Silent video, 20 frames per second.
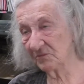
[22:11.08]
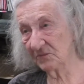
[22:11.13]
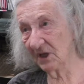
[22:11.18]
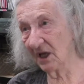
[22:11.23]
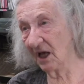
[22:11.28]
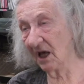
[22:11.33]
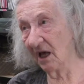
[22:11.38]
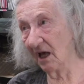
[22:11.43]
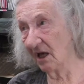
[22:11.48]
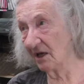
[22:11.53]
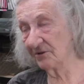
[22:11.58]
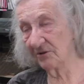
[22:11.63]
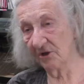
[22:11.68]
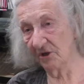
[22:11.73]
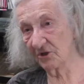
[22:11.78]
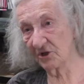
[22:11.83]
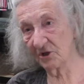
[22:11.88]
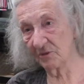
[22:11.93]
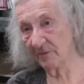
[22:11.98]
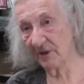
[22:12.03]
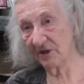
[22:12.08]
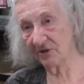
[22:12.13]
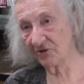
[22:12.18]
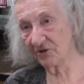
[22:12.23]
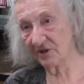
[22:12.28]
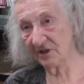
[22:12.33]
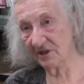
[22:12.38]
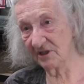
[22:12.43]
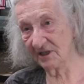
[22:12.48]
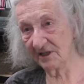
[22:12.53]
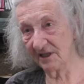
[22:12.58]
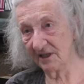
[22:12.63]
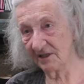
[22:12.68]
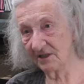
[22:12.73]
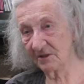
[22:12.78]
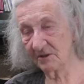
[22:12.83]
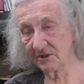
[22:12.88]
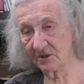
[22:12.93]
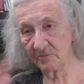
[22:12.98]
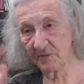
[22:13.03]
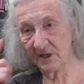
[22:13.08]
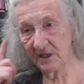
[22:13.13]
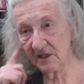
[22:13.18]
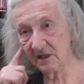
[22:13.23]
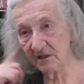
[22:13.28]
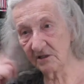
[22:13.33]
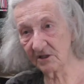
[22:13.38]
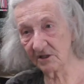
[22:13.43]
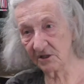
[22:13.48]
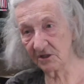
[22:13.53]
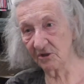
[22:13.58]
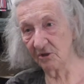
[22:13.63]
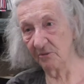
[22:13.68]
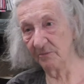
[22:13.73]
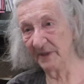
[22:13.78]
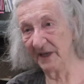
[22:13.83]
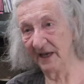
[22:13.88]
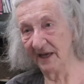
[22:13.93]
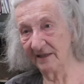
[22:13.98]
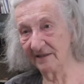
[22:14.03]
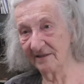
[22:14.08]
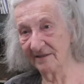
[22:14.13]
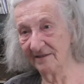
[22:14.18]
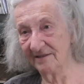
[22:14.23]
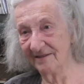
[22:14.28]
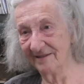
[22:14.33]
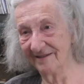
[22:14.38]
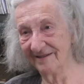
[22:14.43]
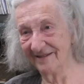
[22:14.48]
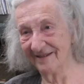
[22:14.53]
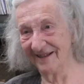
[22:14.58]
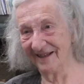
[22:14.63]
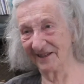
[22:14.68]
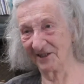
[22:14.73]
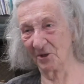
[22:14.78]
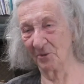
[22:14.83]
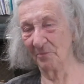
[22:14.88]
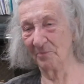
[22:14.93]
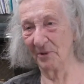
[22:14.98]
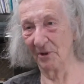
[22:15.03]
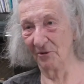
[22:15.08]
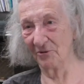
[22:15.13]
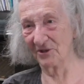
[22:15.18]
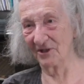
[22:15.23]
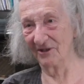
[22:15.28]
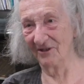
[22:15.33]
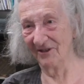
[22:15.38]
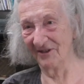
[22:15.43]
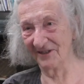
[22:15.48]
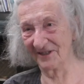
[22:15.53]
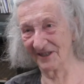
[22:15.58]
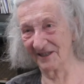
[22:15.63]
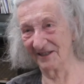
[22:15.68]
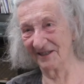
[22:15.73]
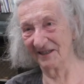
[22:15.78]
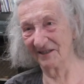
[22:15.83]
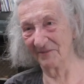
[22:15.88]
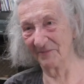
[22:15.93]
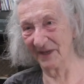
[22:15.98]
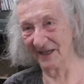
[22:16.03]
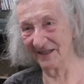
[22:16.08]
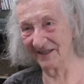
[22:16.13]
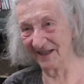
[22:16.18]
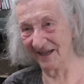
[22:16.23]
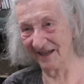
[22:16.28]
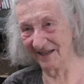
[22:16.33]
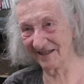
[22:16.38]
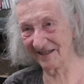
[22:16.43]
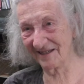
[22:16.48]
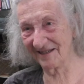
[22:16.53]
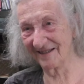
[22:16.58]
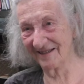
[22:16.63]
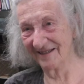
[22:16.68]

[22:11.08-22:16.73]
Not so much these days, because my ears are so bad. I compose a lot sitting at my desk.